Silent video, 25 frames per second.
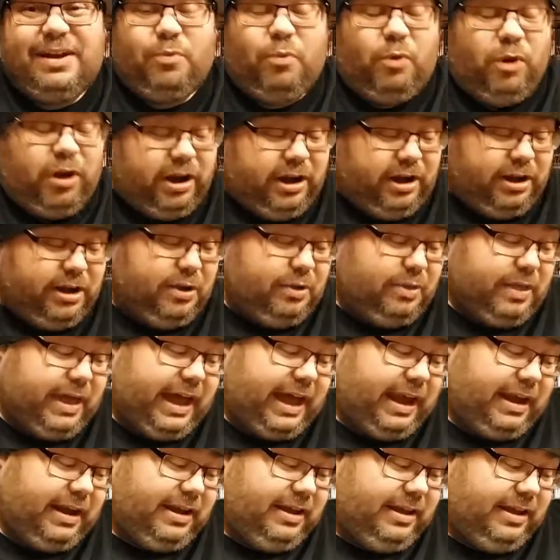to do
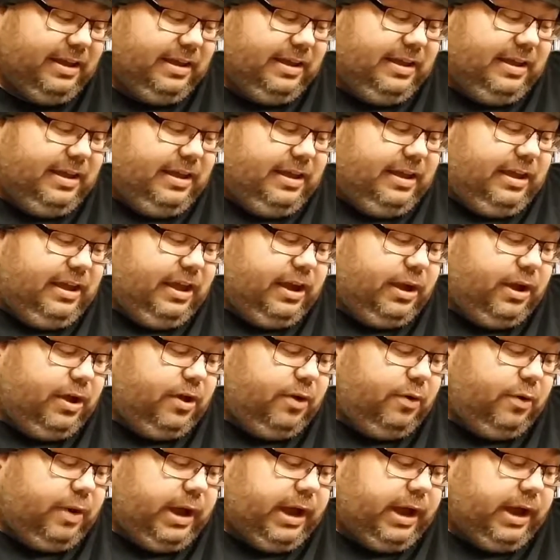that. You
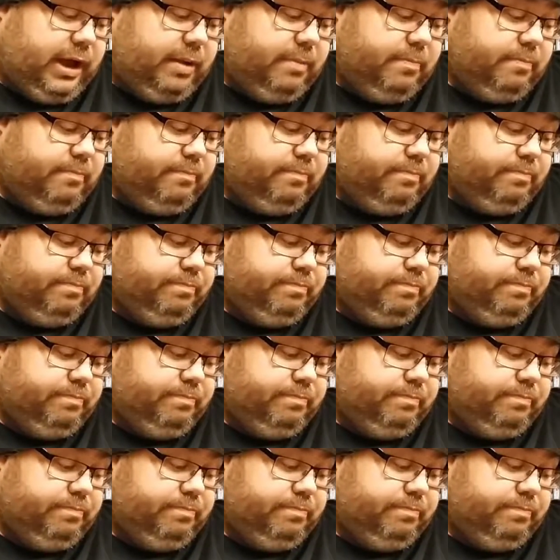know,